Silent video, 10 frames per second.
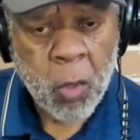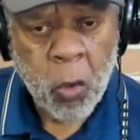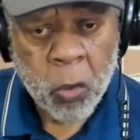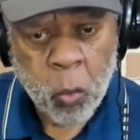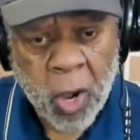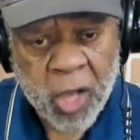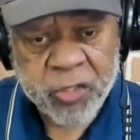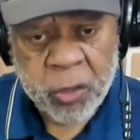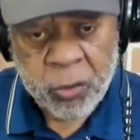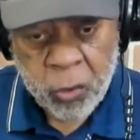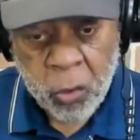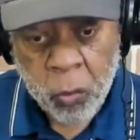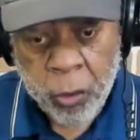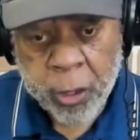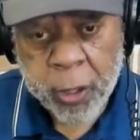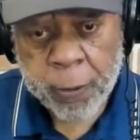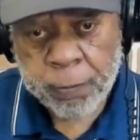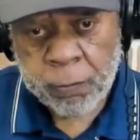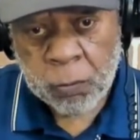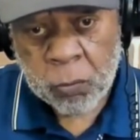go to Washington, do your work,
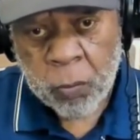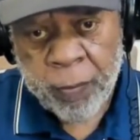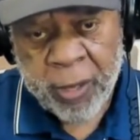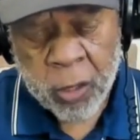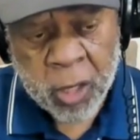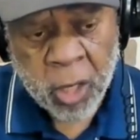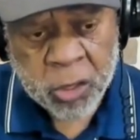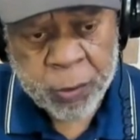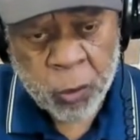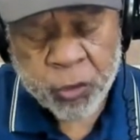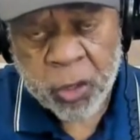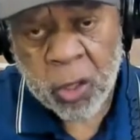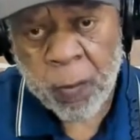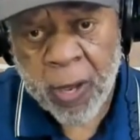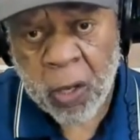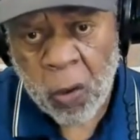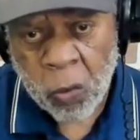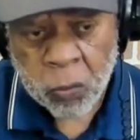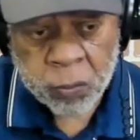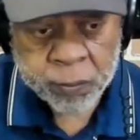make your contribution and go back
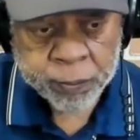home.